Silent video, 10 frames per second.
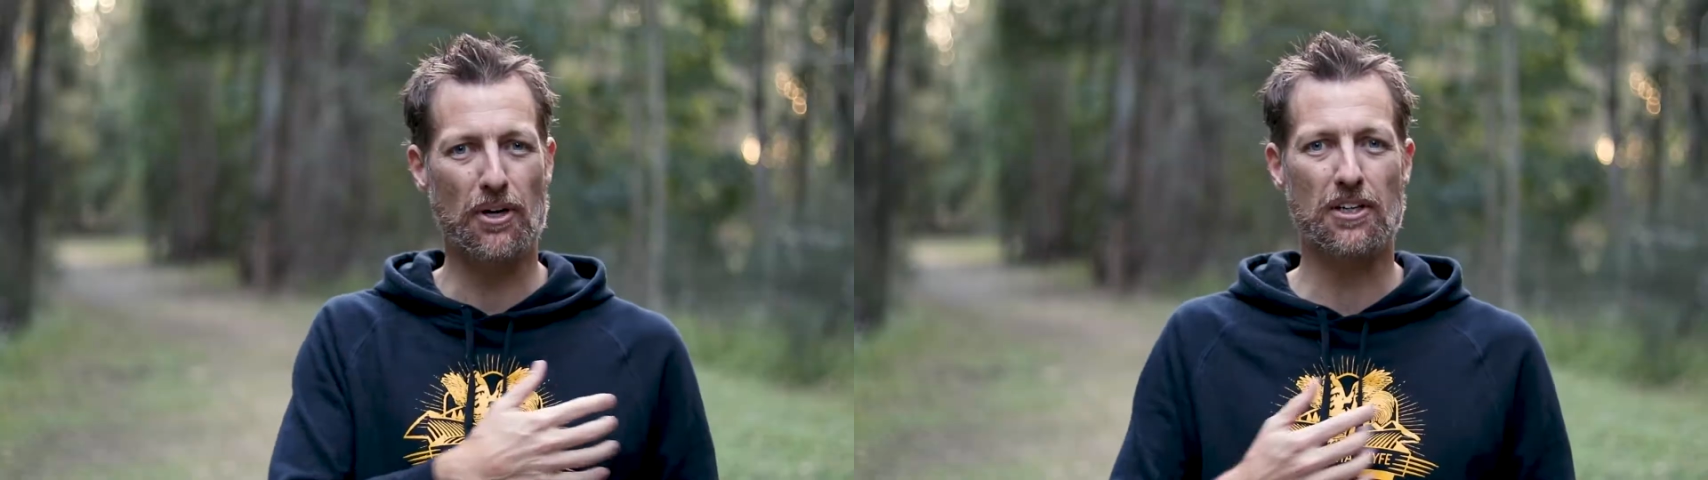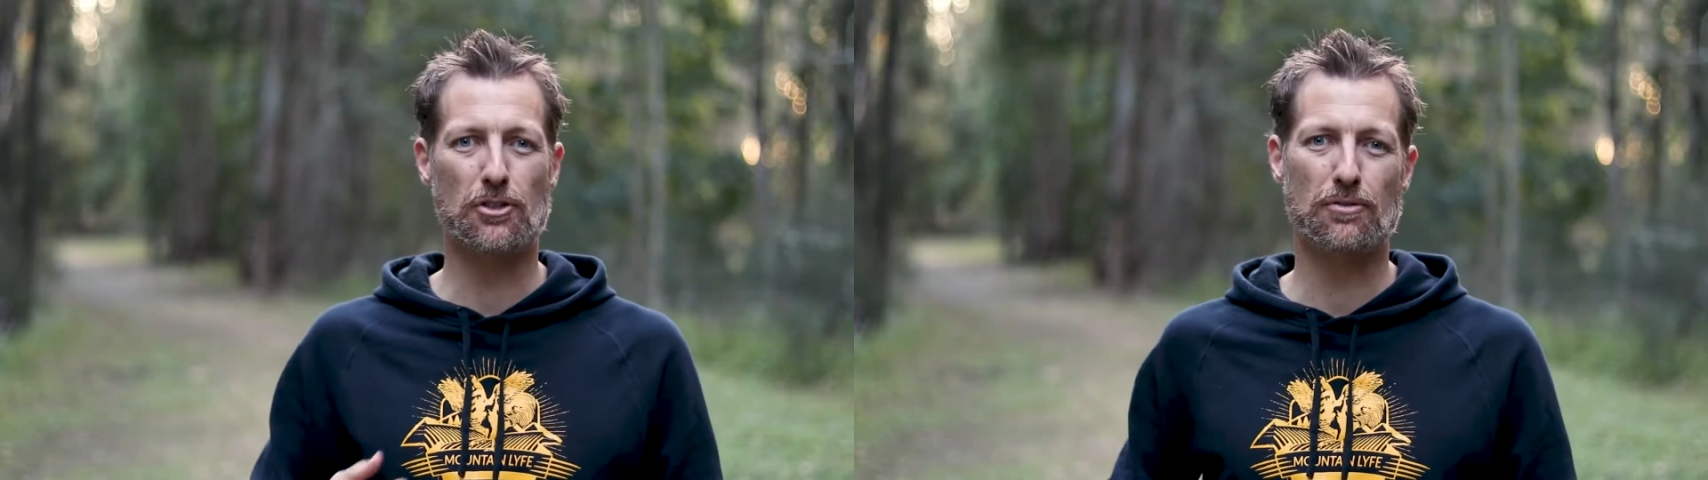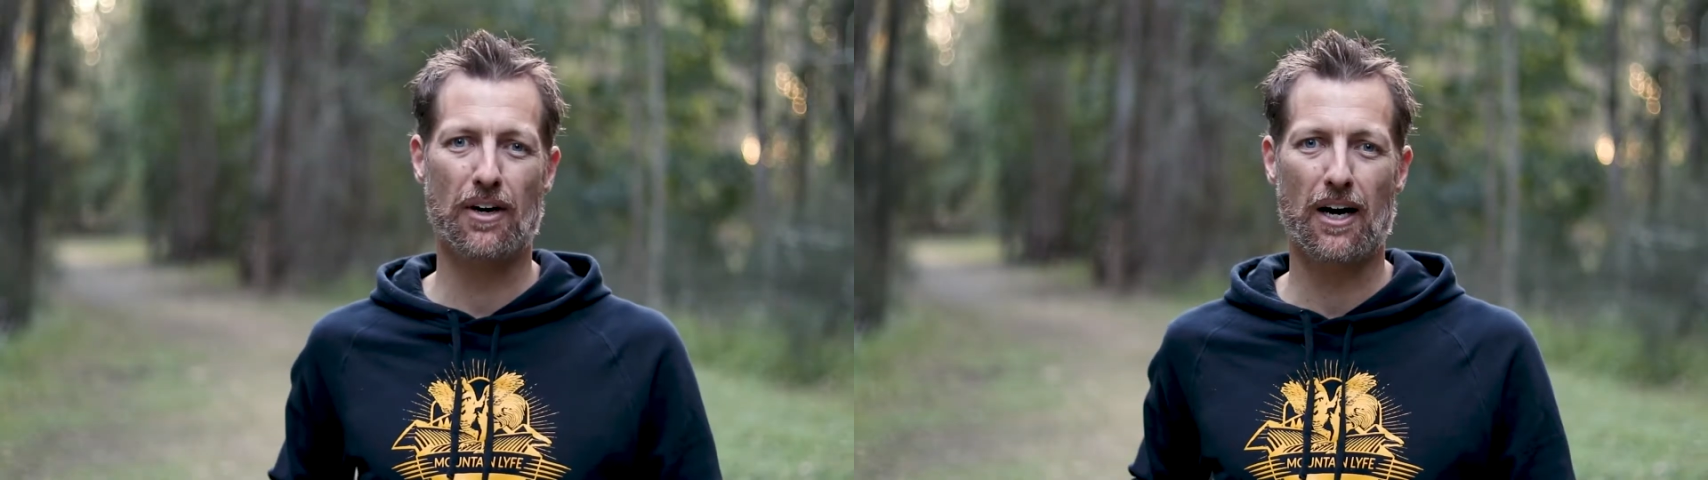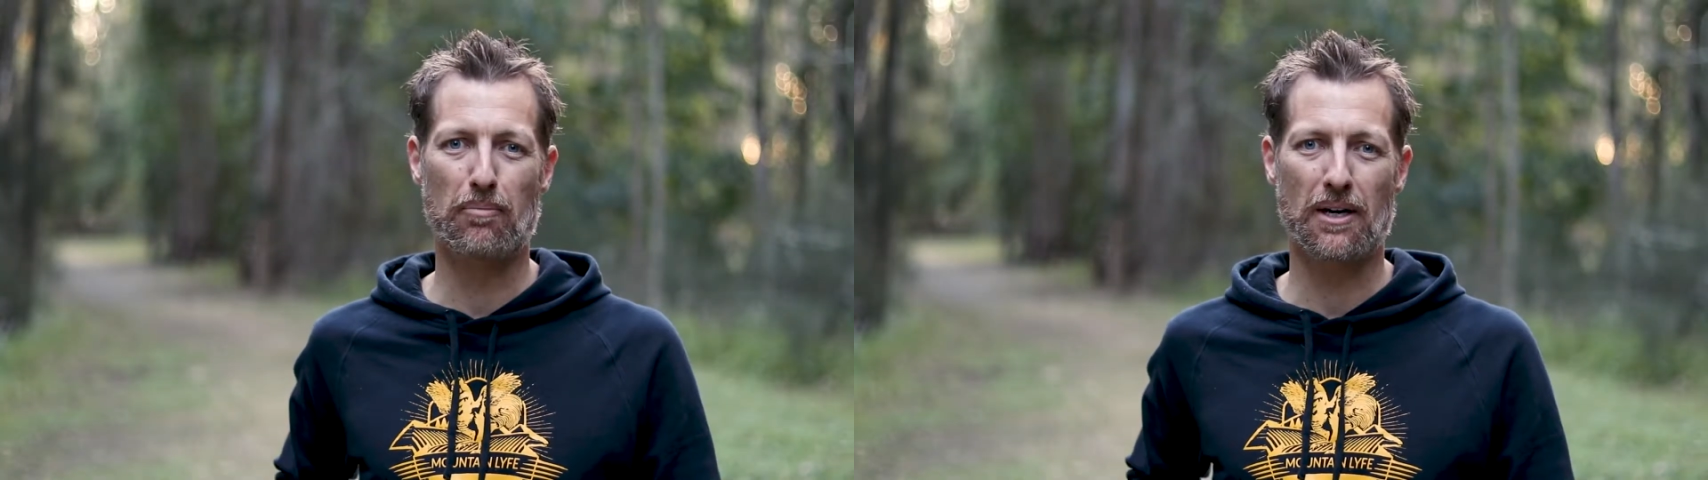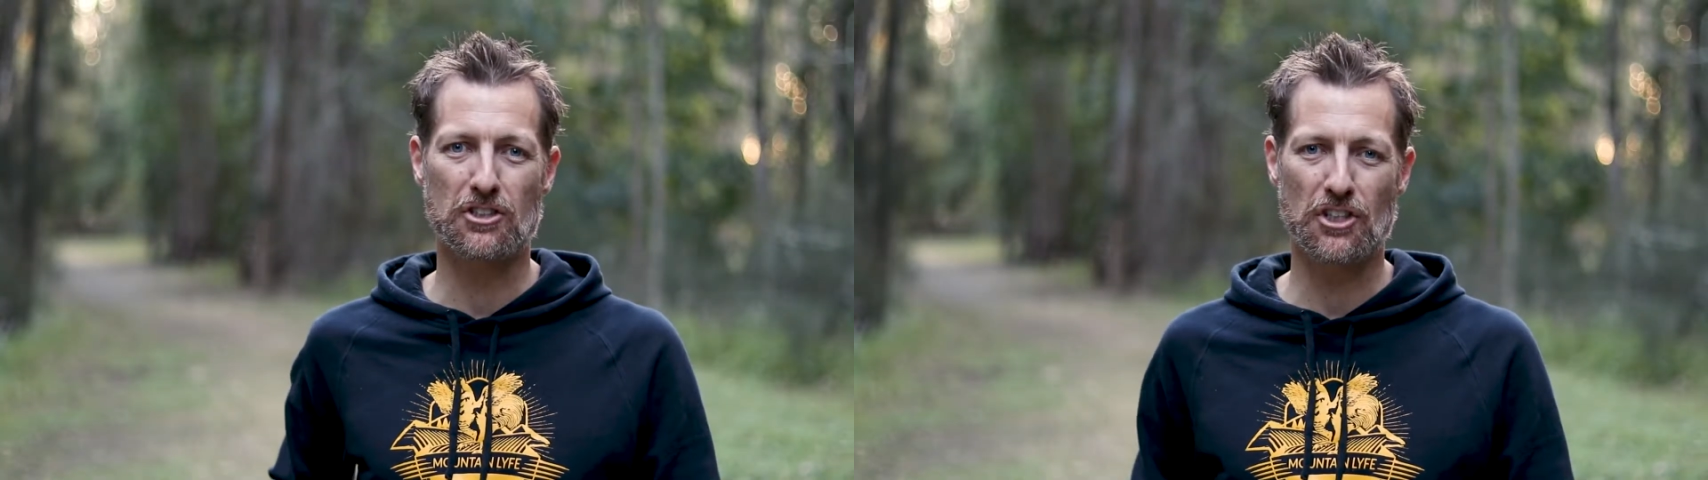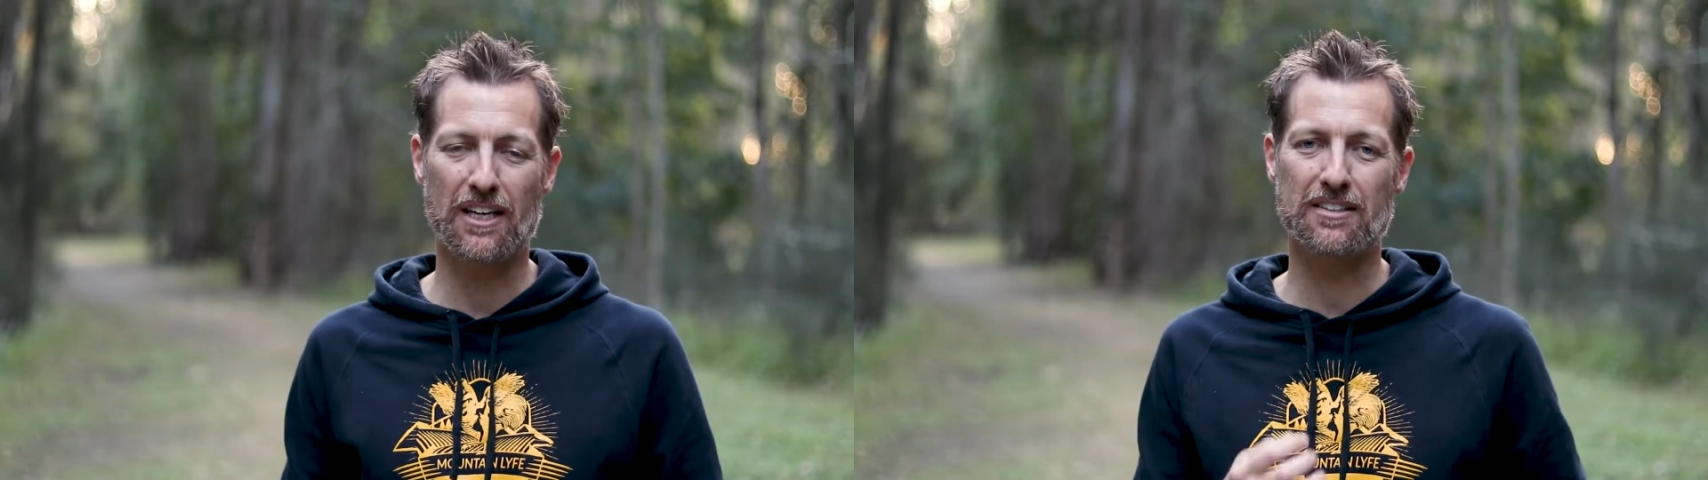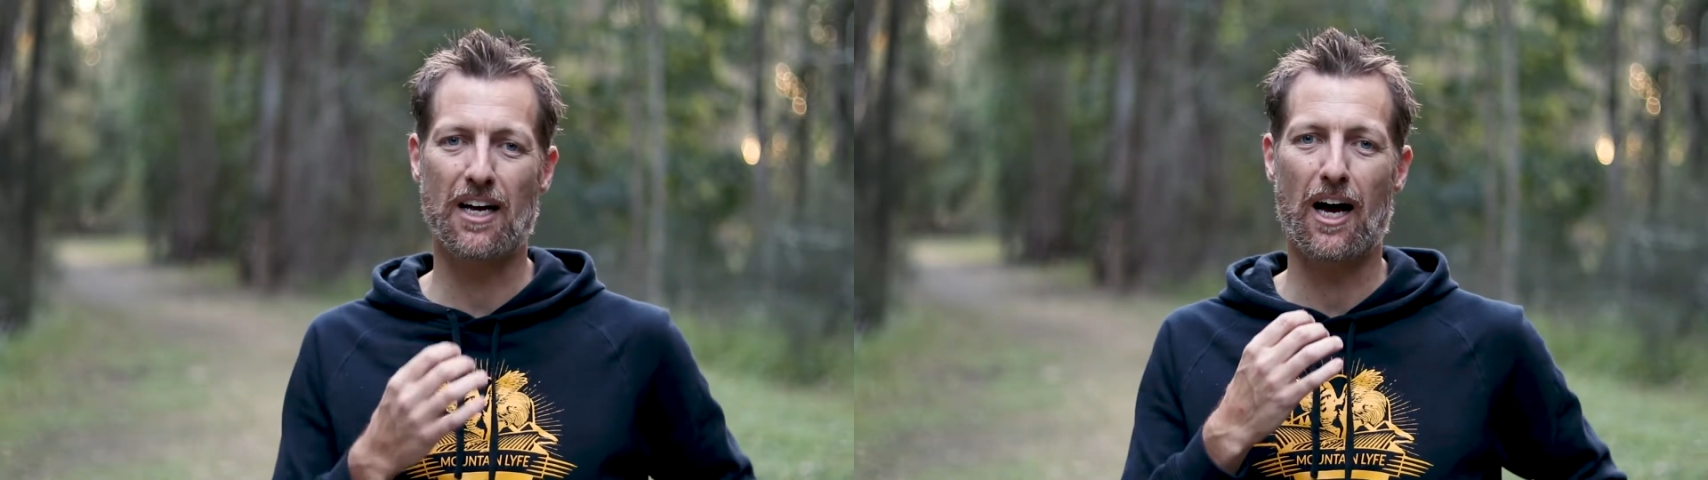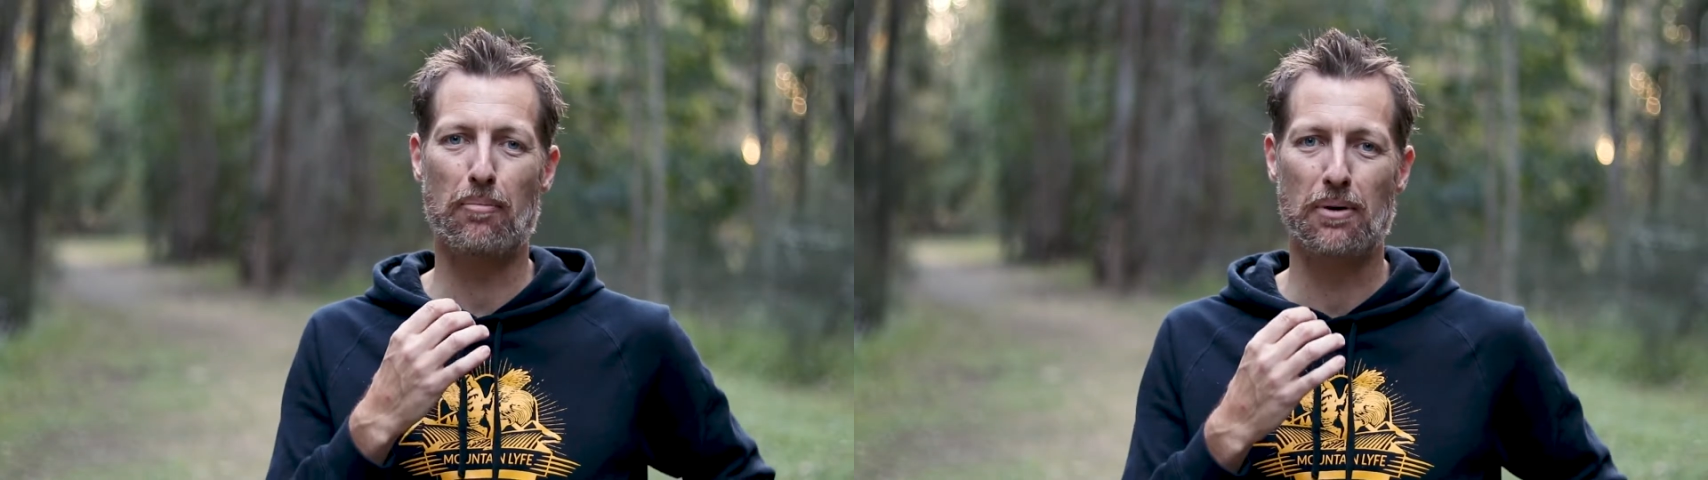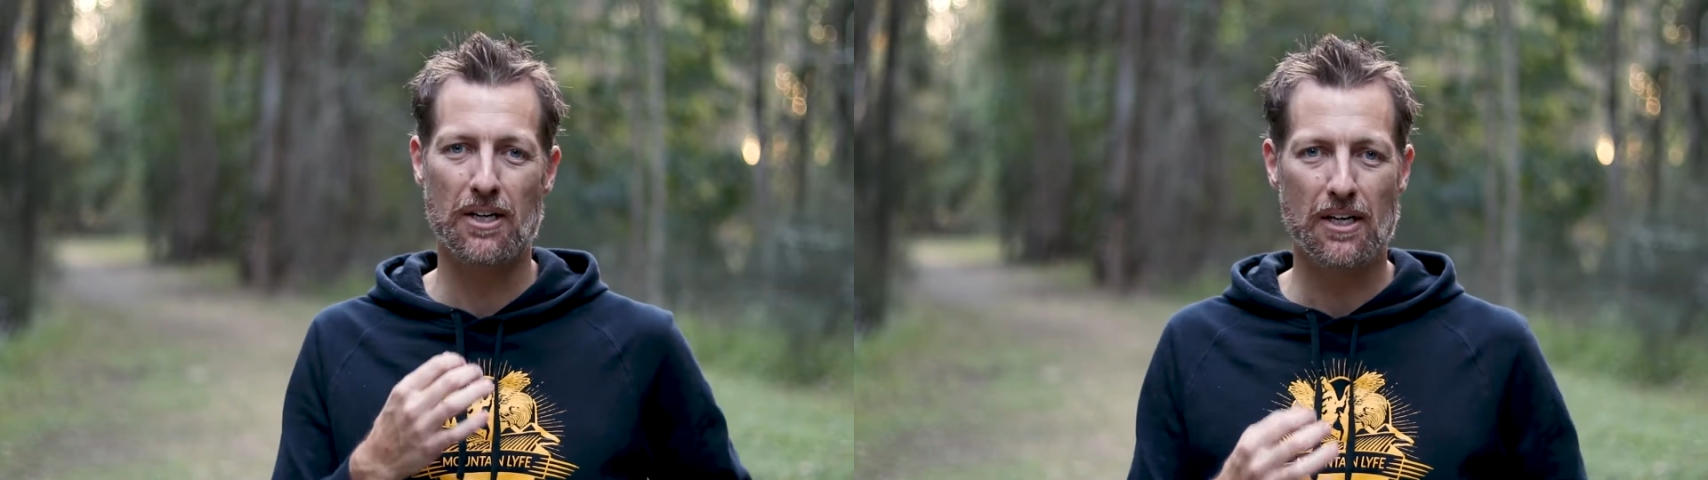body too far, but just up